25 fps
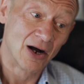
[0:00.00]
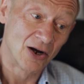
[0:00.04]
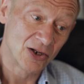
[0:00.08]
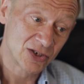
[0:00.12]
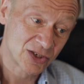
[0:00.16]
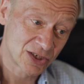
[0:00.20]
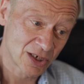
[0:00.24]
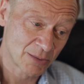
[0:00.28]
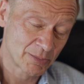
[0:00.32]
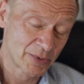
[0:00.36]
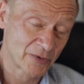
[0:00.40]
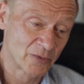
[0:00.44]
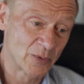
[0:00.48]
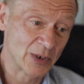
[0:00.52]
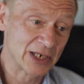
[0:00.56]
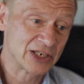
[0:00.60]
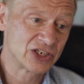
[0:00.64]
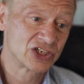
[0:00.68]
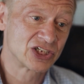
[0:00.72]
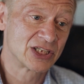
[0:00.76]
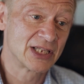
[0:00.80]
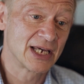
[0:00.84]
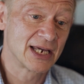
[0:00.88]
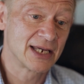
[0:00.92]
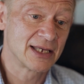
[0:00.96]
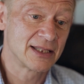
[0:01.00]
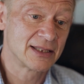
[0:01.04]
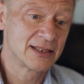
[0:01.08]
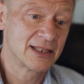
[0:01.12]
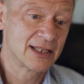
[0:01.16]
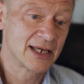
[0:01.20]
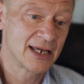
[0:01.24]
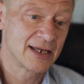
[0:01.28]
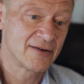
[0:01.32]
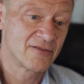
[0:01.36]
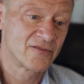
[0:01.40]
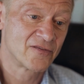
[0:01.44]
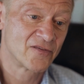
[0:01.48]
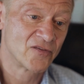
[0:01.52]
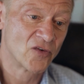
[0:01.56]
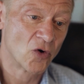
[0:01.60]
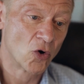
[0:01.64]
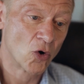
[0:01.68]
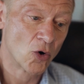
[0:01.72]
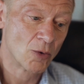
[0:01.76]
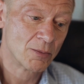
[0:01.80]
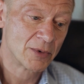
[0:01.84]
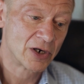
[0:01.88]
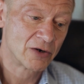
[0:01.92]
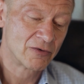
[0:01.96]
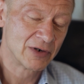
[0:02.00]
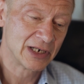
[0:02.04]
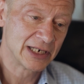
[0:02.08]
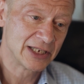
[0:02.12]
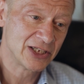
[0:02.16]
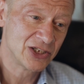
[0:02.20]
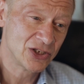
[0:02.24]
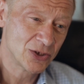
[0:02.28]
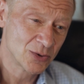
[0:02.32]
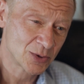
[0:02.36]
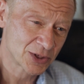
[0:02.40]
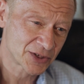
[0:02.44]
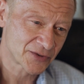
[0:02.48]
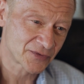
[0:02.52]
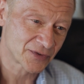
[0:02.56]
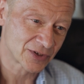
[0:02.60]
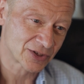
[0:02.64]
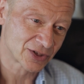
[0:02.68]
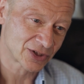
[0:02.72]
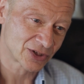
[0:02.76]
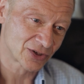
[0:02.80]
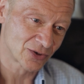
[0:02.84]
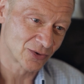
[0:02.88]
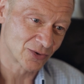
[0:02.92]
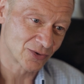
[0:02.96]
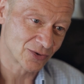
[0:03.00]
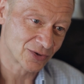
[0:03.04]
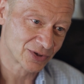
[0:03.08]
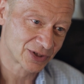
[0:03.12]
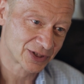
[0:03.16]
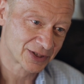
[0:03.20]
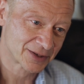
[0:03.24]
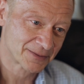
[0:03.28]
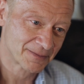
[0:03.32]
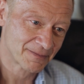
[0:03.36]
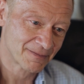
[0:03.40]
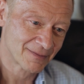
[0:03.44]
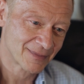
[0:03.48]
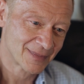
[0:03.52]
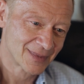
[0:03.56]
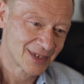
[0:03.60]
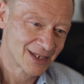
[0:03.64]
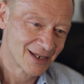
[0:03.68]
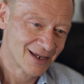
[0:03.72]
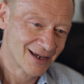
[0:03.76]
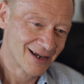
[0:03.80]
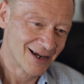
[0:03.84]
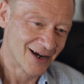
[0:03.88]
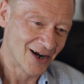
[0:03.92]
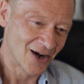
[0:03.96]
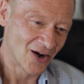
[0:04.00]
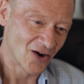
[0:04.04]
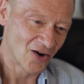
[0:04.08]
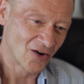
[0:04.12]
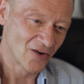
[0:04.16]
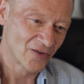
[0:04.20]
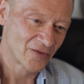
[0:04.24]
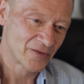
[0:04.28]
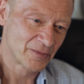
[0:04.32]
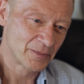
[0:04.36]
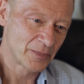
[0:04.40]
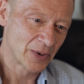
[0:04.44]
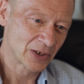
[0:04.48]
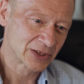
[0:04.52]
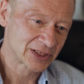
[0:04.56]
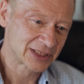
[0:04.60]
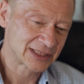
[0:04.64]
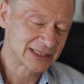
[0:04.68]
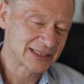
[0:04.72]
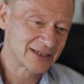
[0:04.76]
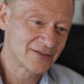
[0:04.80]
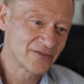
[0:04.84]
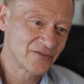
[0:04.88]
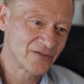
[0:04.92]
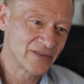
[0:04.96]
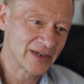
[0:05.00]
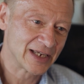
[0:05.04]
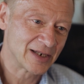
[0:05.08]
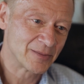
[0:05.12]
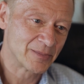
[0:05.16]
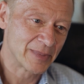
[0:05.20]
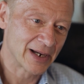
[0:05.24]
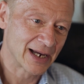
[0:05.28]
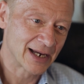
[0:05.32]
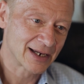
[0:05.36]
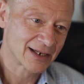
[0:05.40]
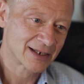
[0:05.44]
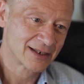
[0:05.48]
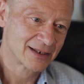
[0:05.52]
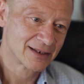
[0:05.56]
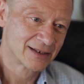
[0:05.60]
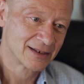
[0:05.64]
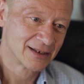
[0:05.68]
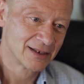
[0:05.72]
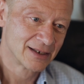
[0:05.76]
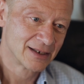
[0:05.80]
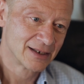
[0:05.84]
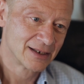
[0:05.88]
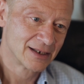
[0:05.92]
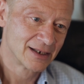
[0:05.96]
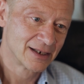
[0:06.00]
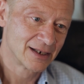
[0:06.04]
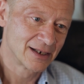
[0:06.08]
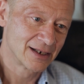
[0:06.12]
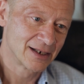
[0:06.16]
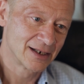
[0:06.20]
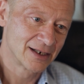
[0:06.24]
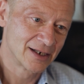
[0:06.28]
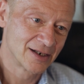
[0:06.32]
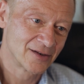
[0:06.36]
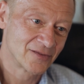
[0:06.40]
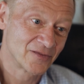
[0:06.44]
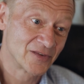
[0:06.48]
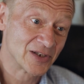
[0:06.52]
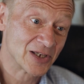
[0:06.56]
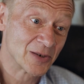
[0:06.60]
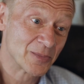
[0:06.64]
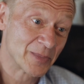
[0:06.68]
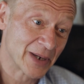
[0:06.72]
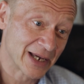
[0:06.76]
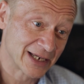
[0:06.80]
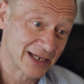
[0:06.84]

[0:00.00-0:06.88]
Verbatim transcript: On top of which, they, they form a really useful source of positive feedback uh, for your